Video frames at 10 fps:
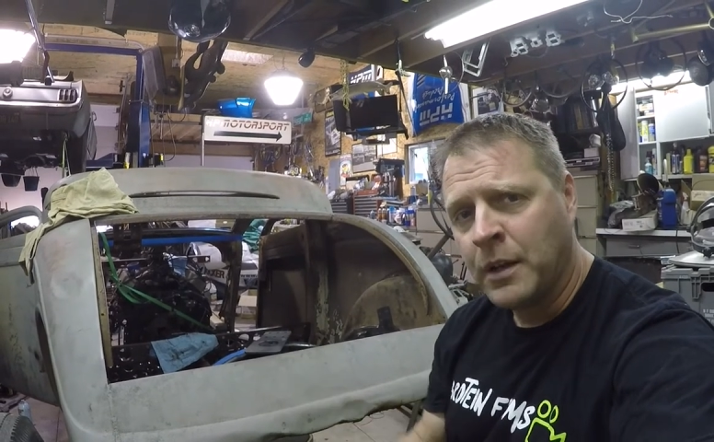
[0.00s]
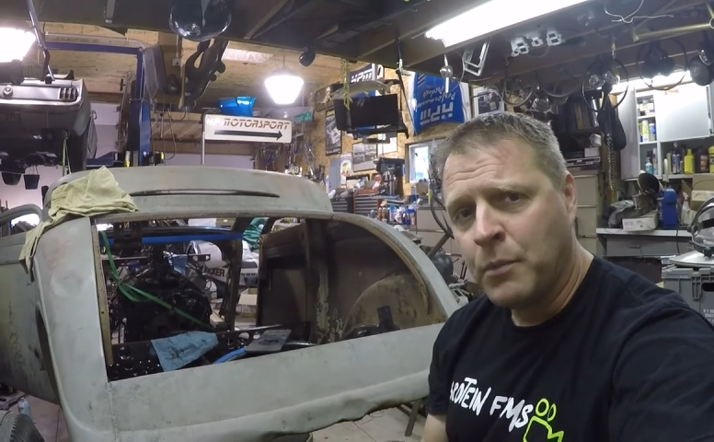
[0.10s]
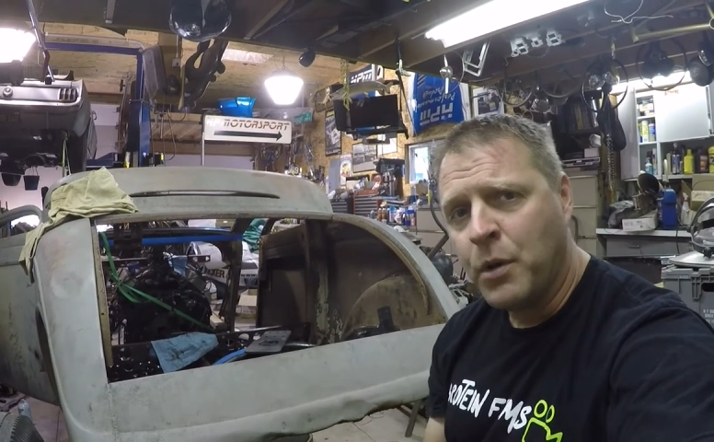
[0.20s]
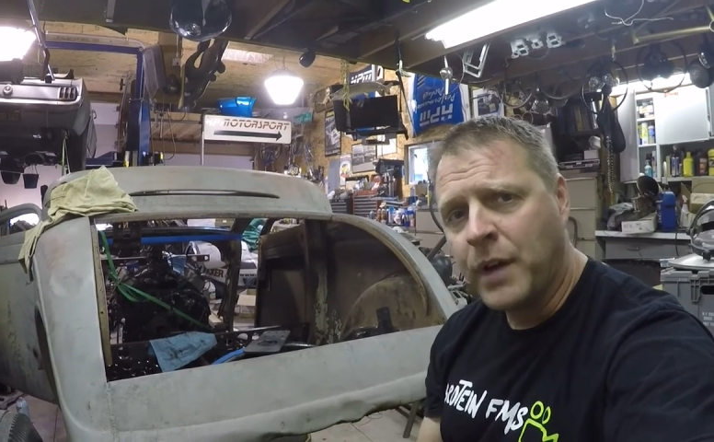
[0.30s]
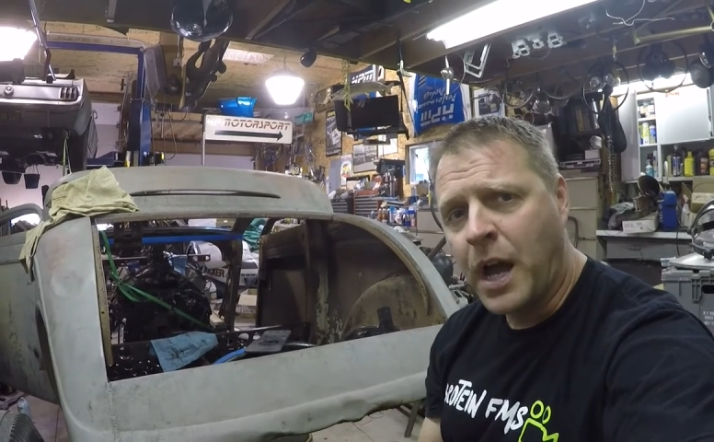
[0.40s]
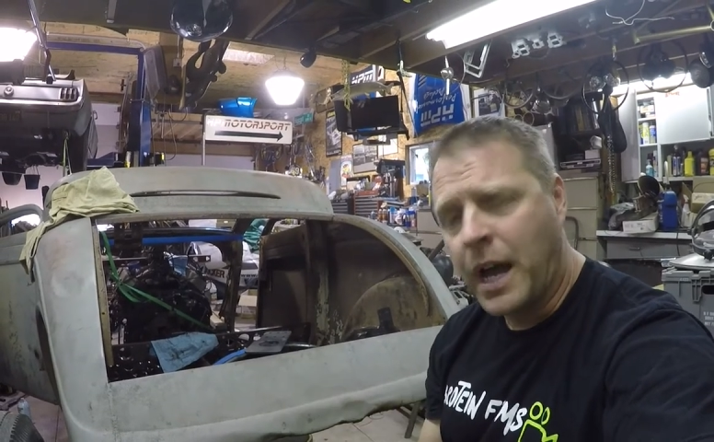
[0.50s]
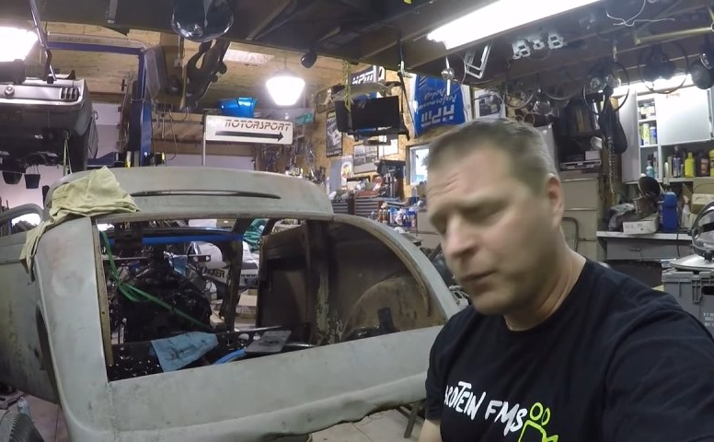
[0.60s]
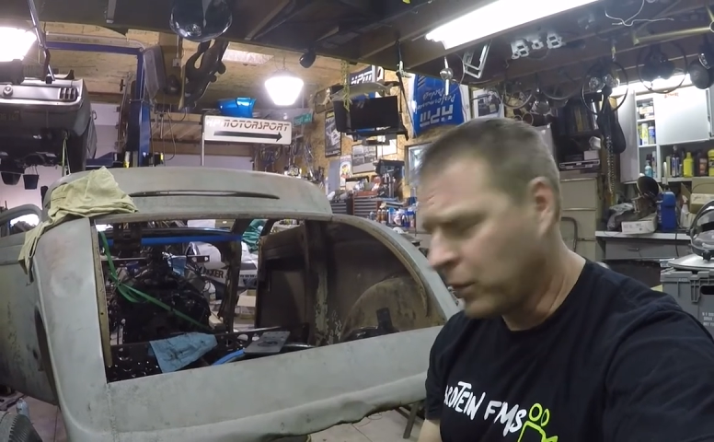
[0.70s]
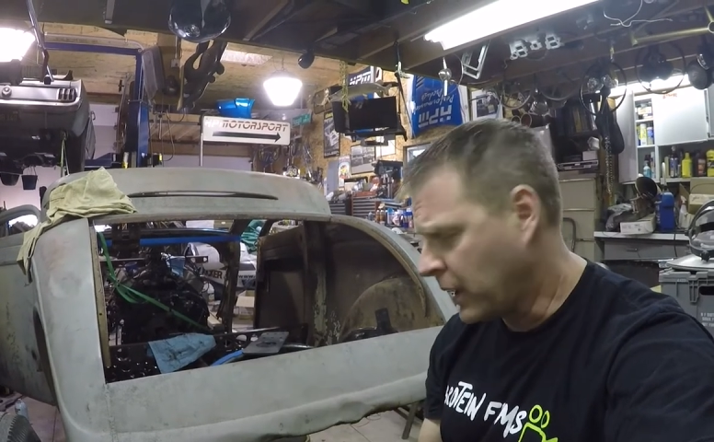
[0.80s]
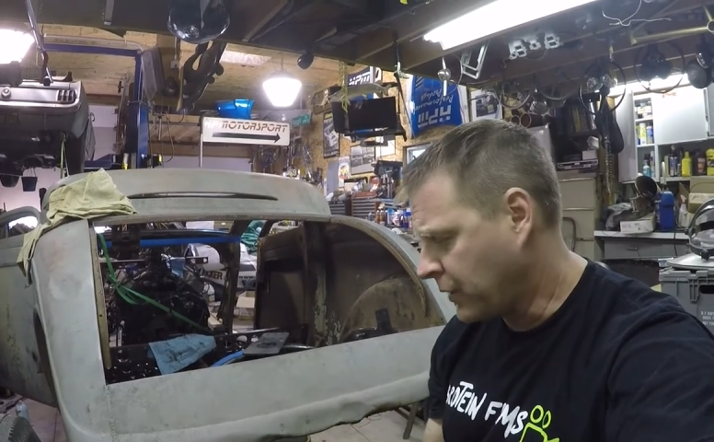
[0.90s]
moving on,
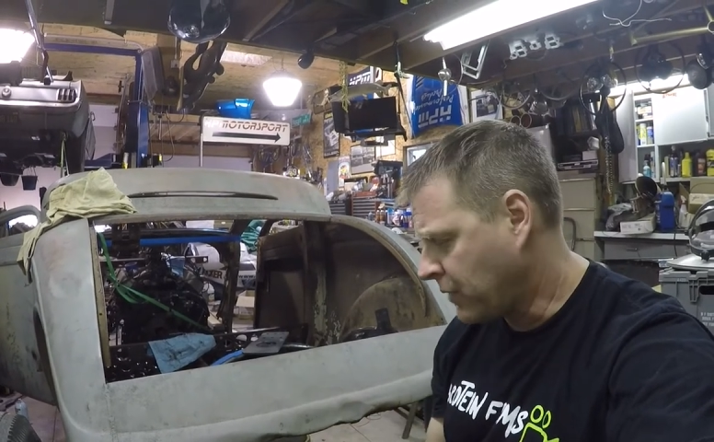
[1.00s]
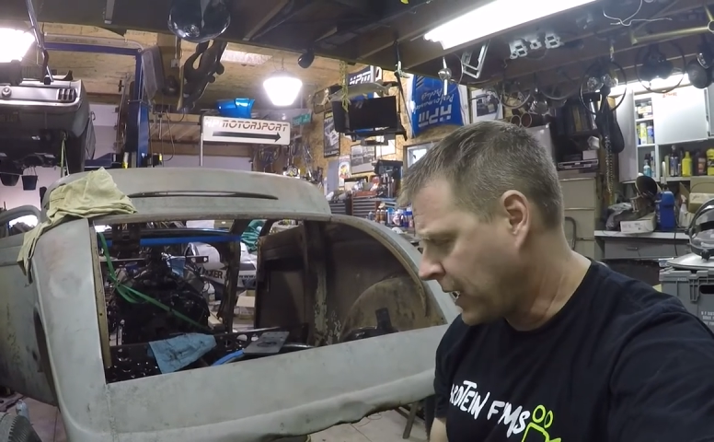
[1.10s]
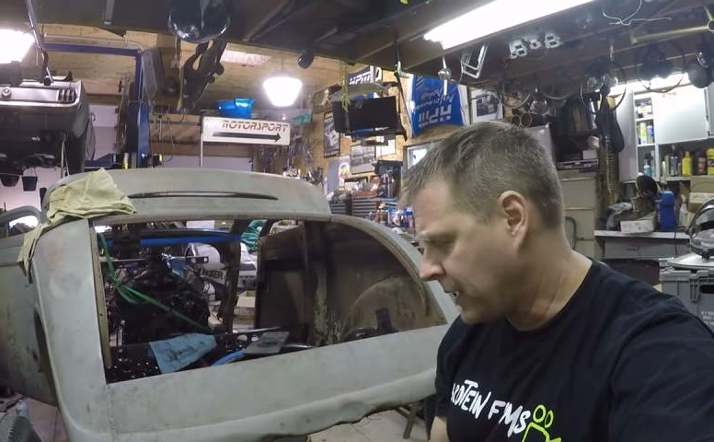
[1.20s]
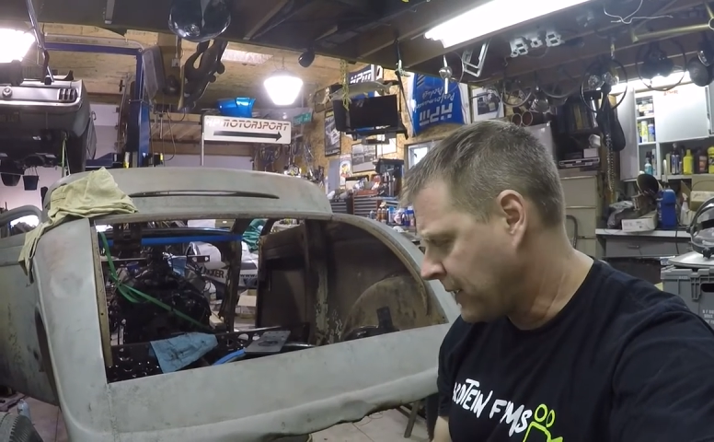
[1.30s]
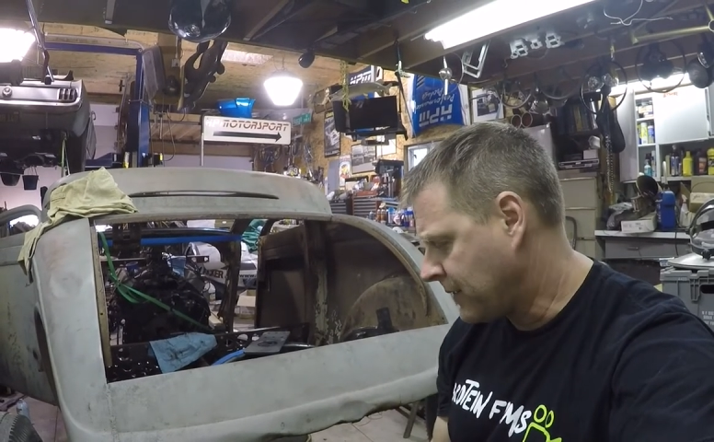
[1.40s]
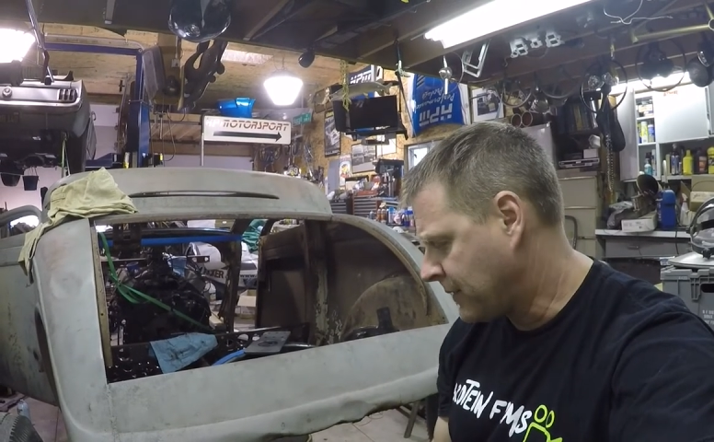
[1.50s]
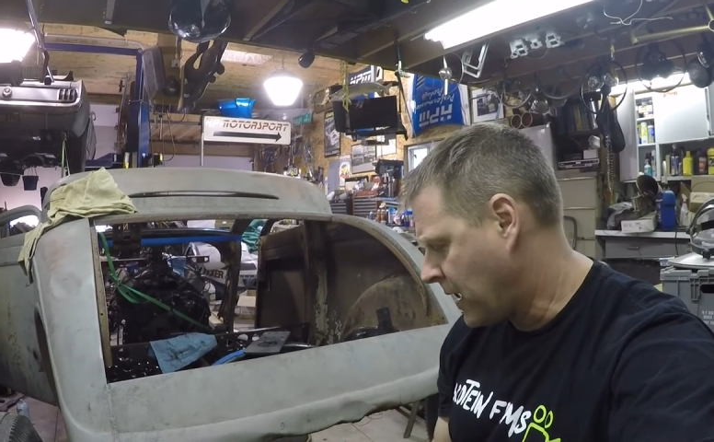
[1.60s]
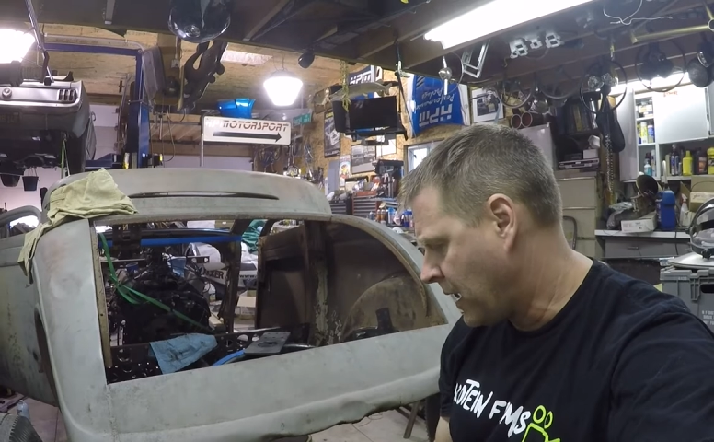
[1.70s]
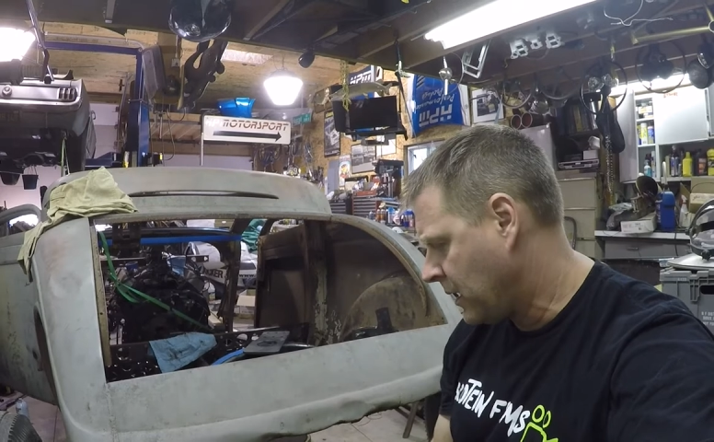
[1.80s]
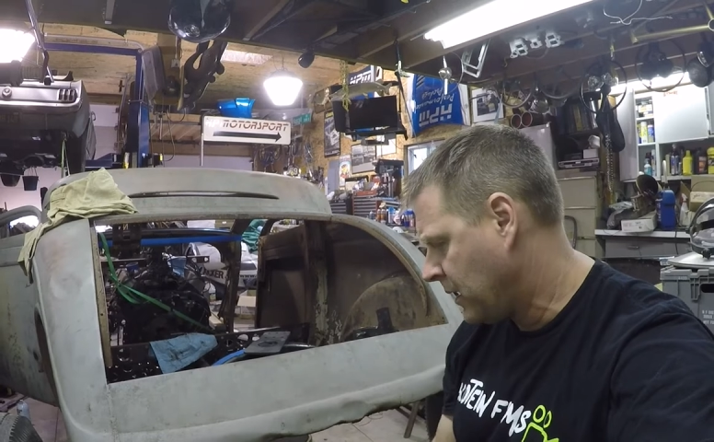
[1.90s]
we're going to try to get this uh,